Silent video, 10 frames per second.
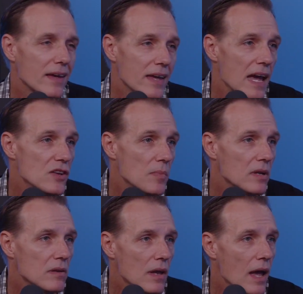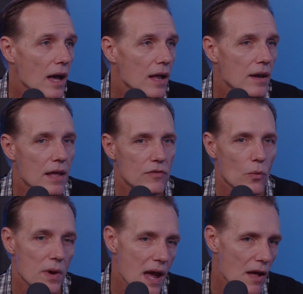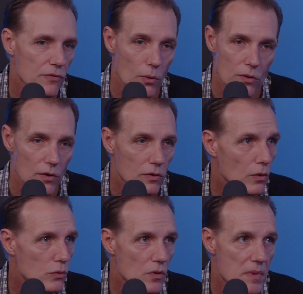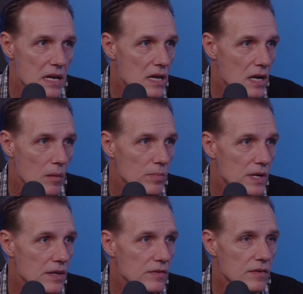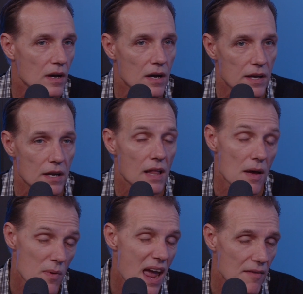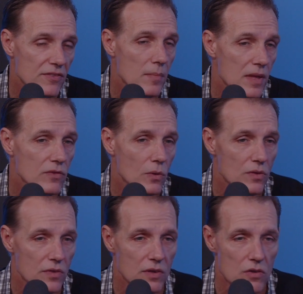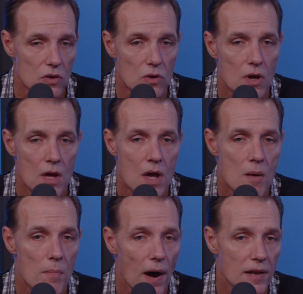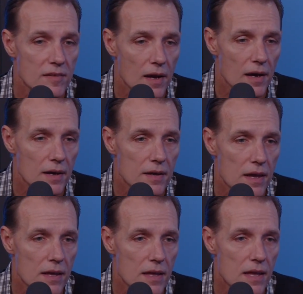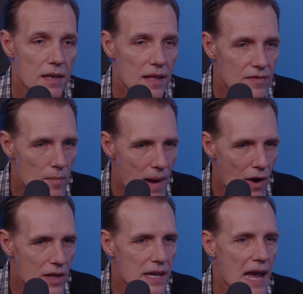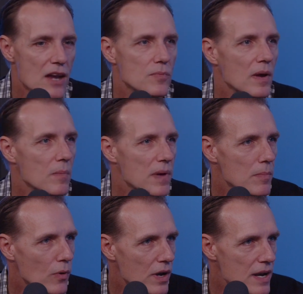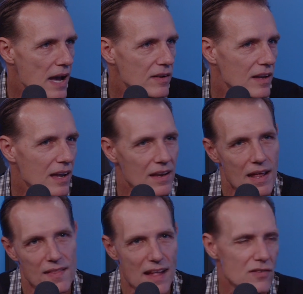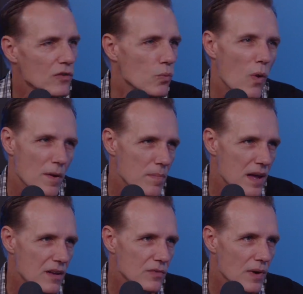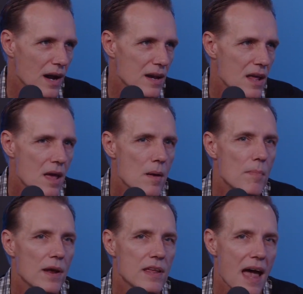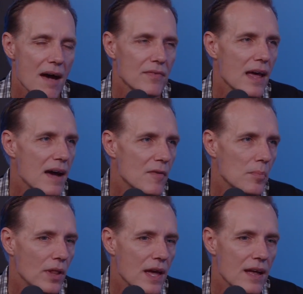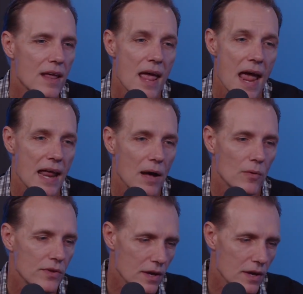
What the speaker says: engagement, and so we outsource our social media companies in a lot, and we have some insourcing too. But it's about engagement and people connecting, and that's just one piece, right? But you have to have a plan. And I will tell